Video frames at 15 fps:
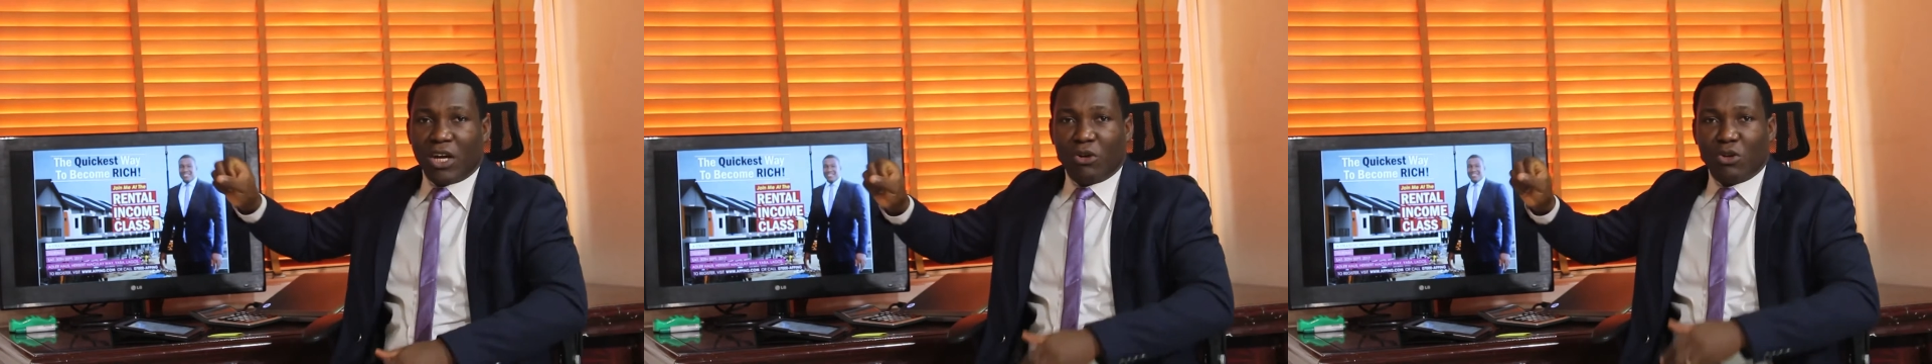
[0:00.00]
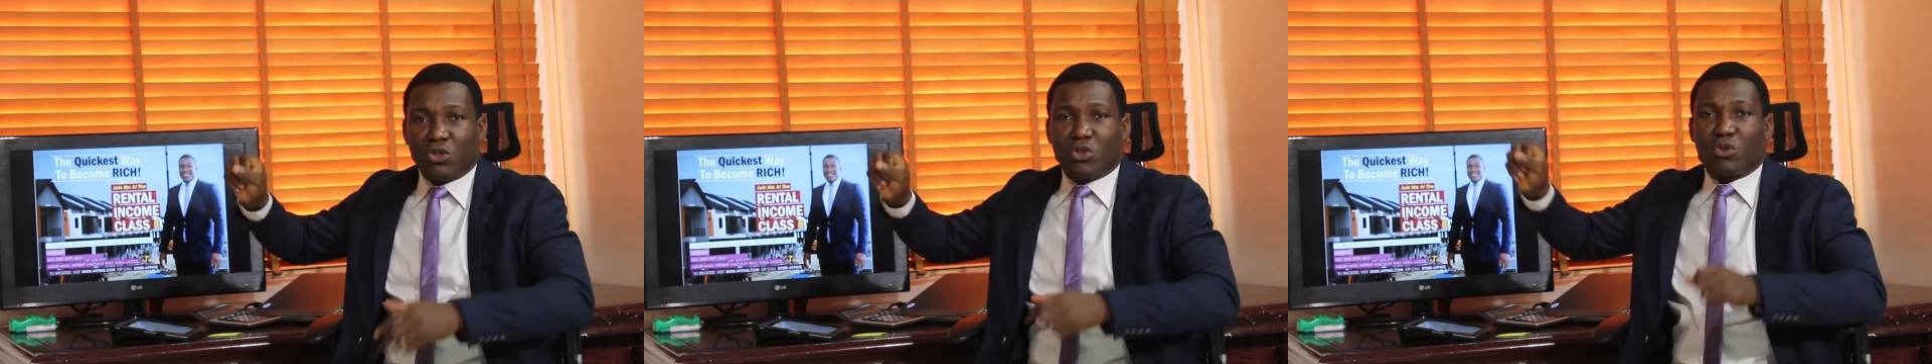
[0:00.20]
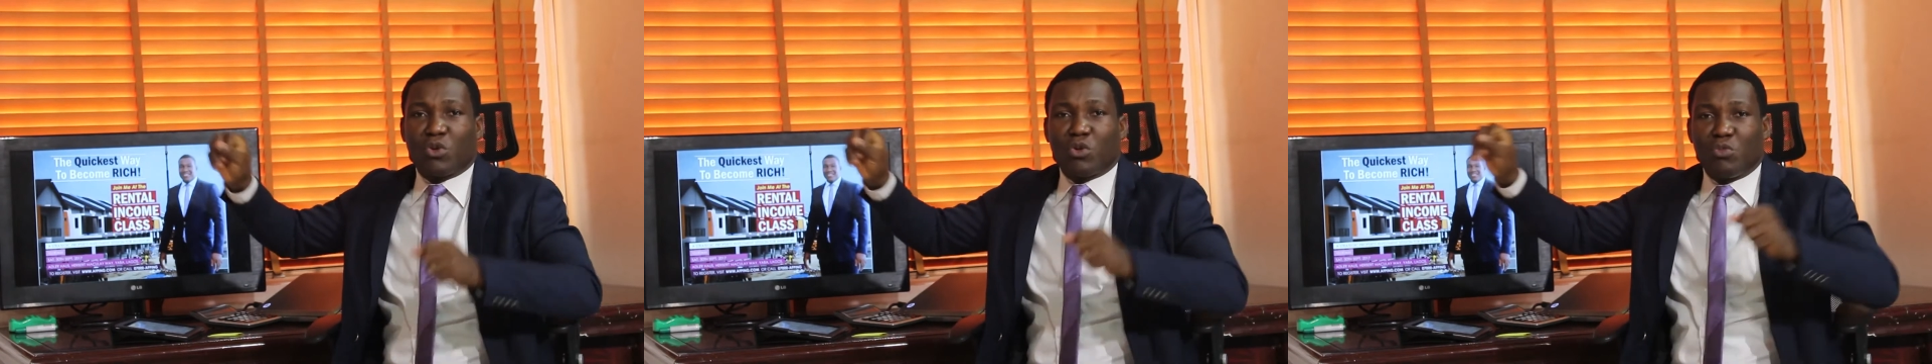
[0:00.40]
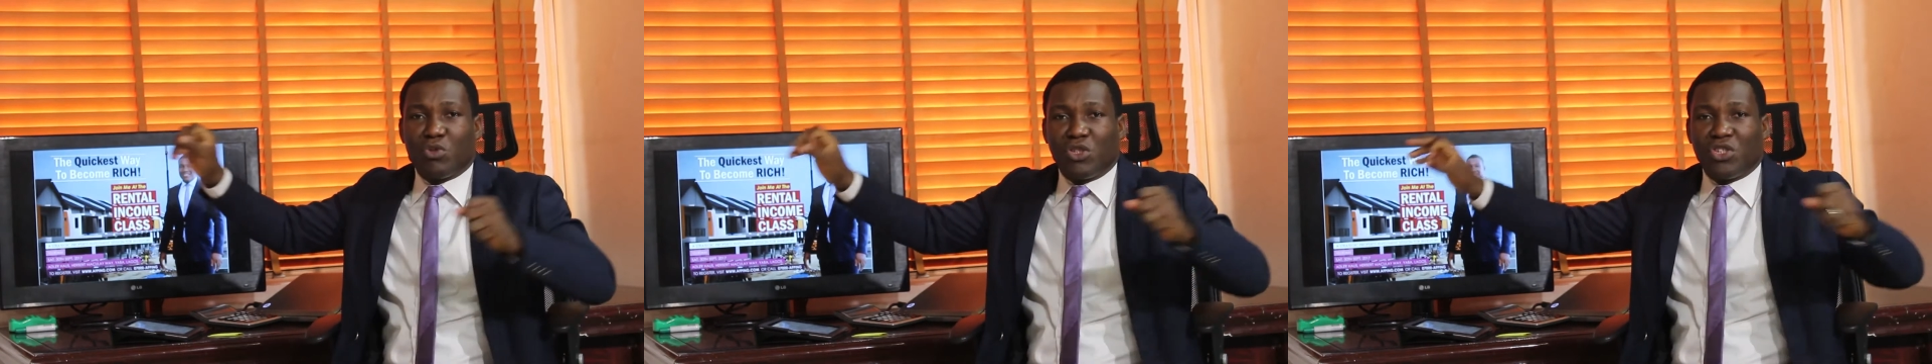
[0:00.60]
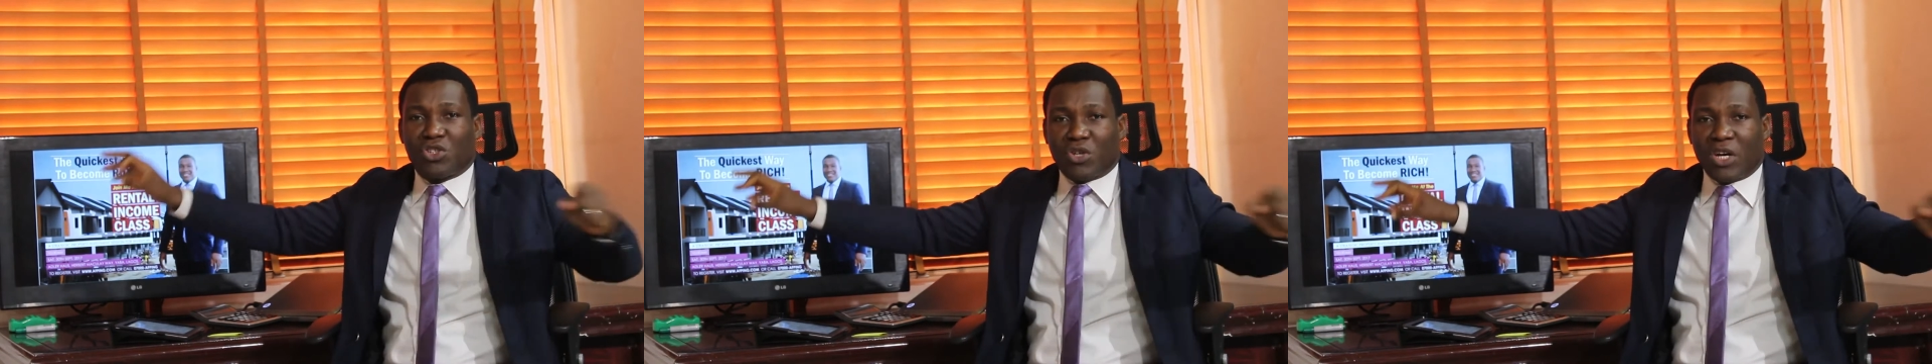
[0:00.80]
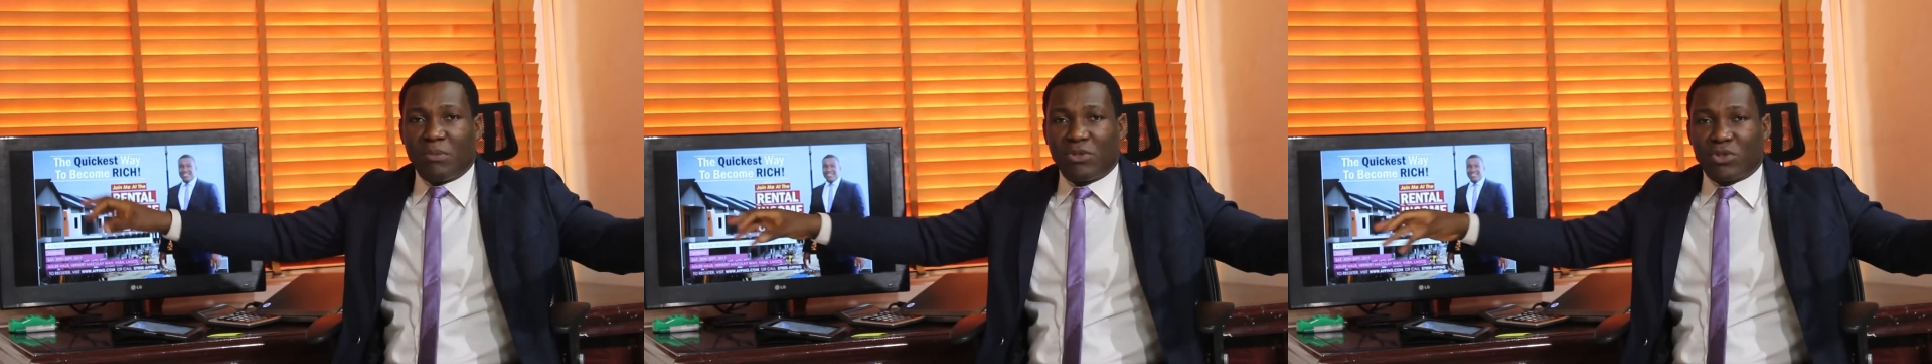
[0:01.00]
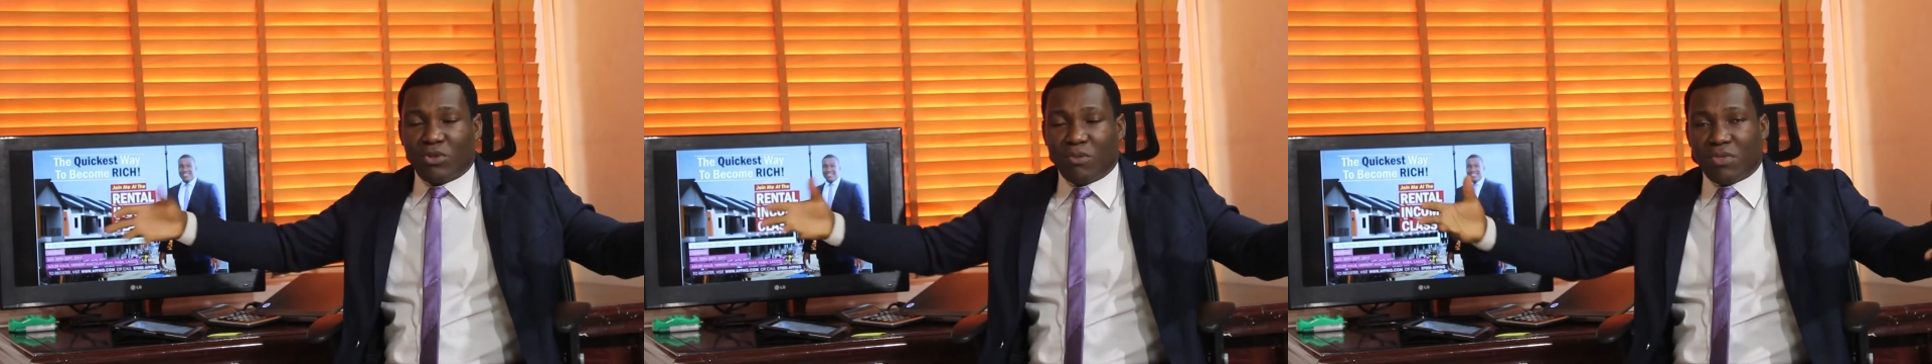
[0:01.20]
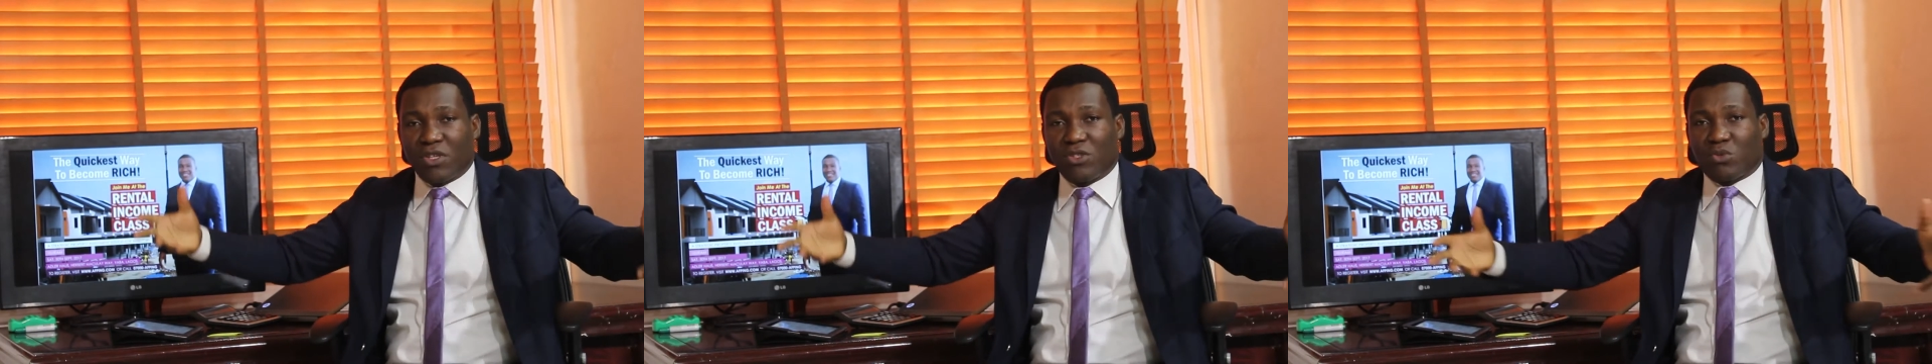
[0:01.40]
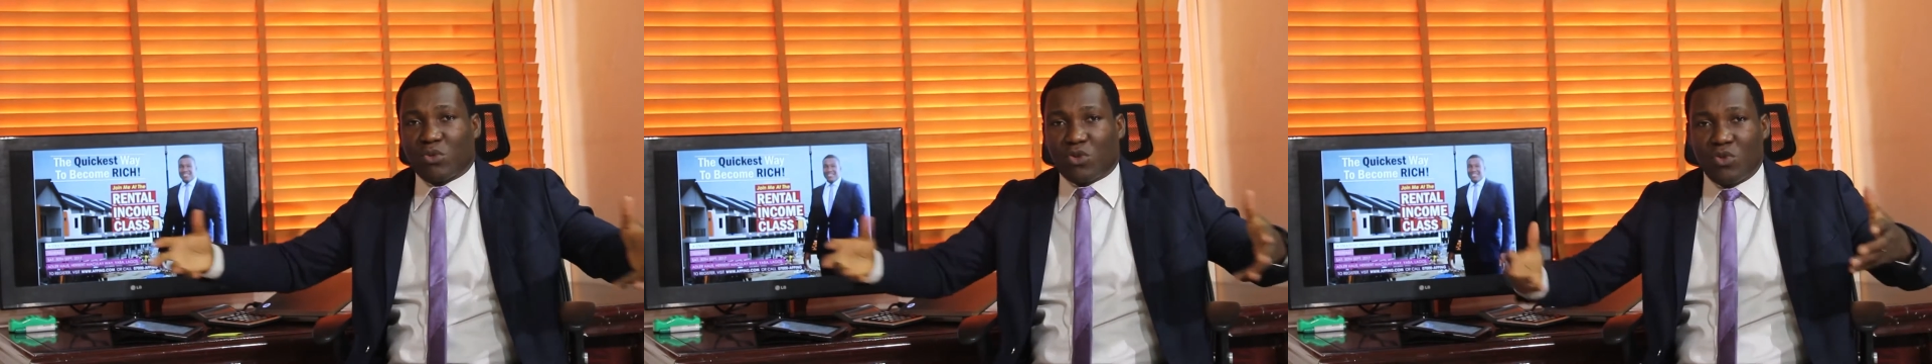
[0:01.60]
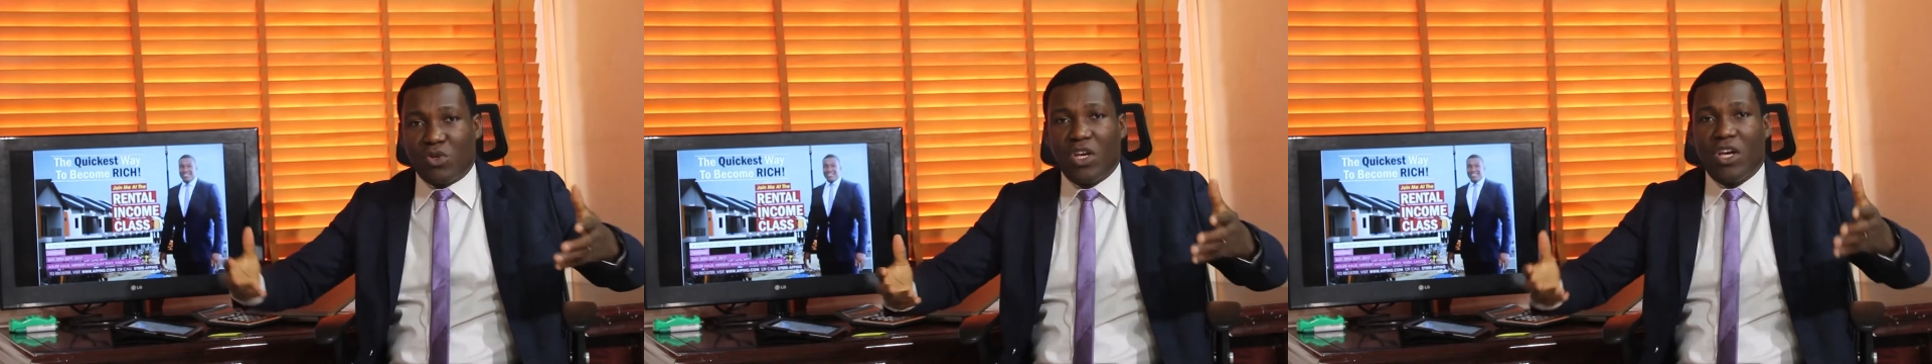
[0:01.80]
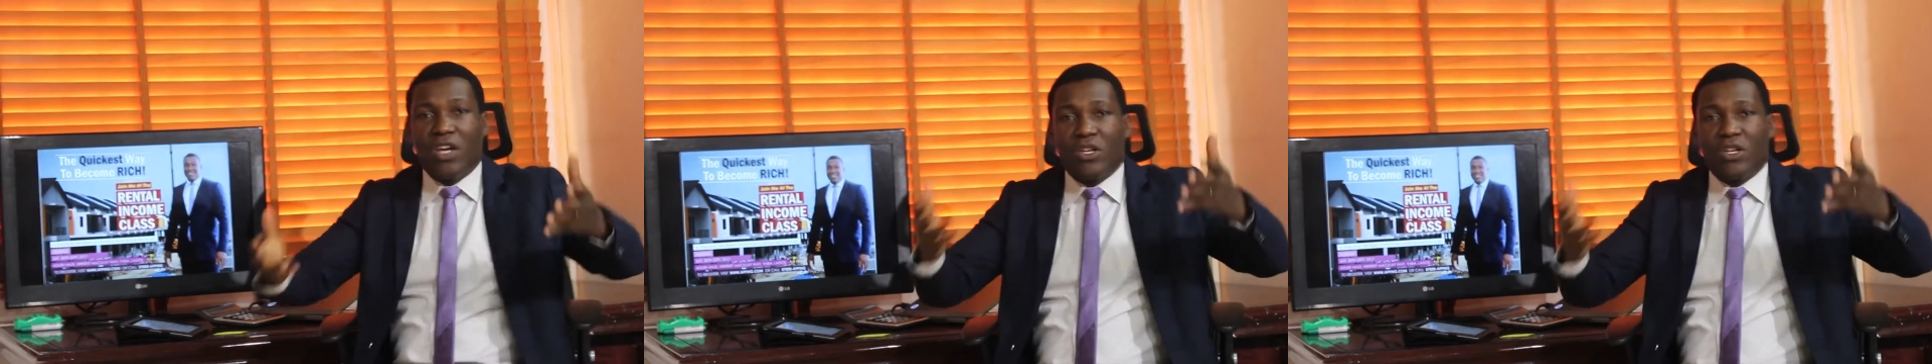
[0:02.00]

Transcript: I was going to be describing some things with you.